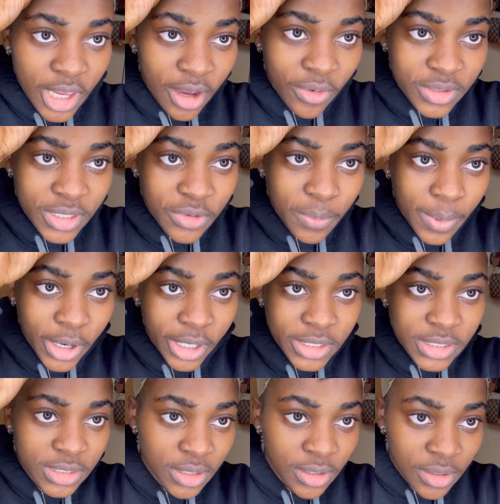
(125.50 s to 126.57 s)
And then
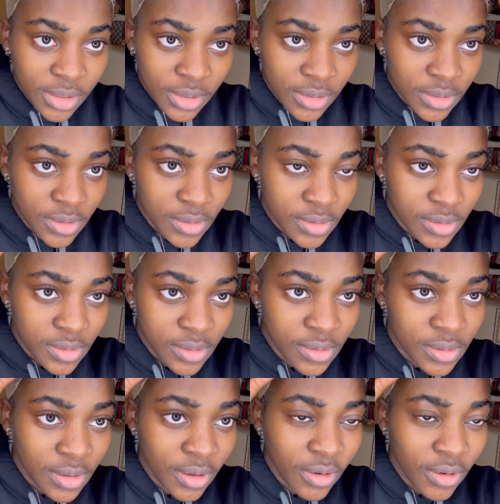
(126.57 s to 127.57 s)
after I cut it,